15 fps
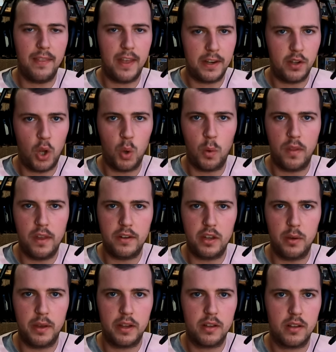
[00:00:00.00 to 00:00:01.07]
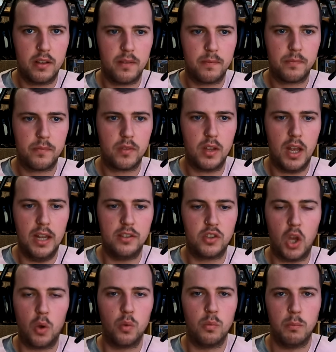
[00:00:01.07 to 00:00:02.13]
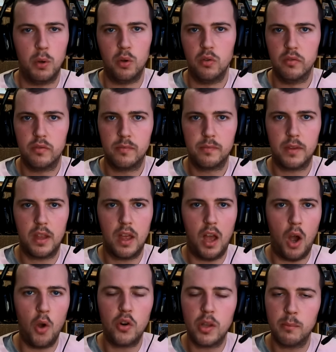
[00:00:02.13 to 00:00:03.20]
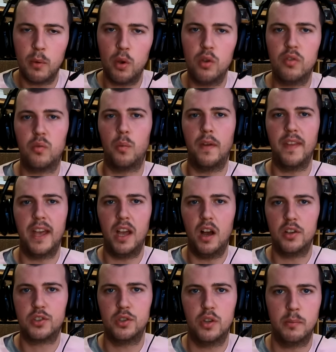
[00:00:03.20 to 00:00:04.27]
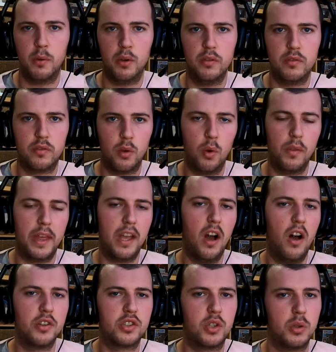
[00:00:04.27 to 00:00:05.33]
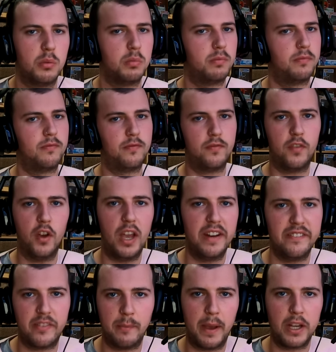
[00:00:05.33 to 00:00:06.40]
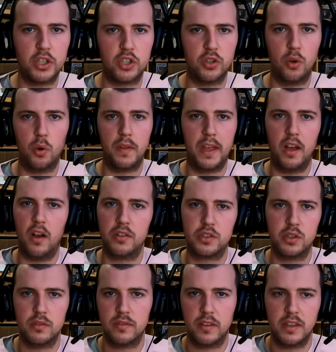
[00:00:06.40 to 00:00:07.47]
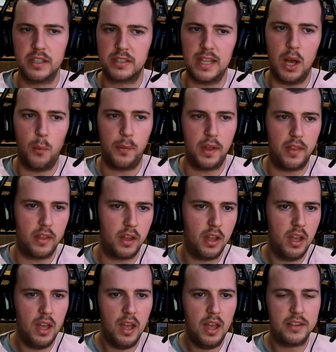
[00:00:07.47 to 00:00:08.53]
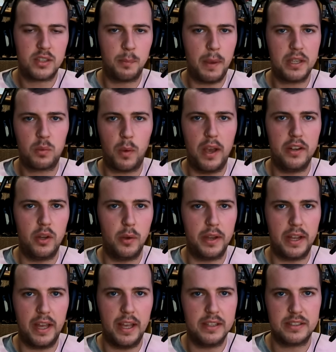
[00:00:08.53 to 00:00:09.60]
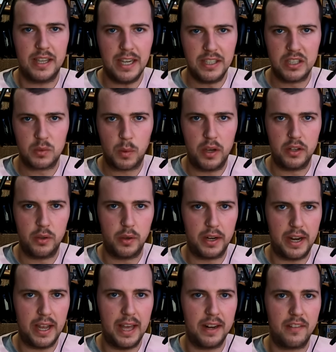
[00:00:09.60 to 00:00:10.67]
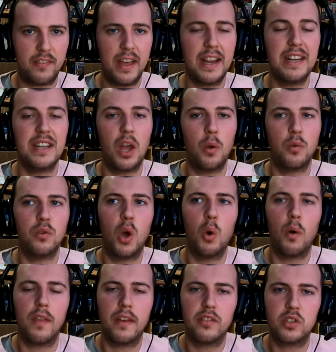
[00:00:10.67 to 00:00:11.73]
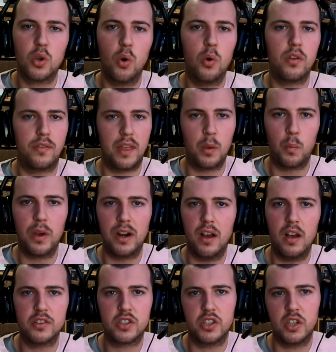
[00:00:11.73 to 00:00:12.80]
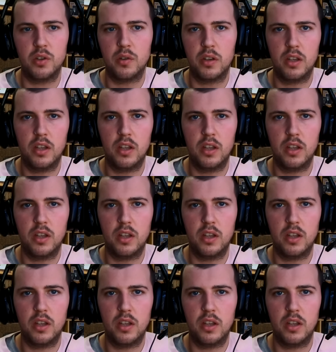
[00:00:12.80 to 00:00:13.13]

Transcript: they know what they're doing and don't move. Only move when they ask you to move or they ask you for information or they ask you for this, that or the other. It's the best way of doing it. It's the easiest way of doing it. And if they don't know what they've scored, they will ask you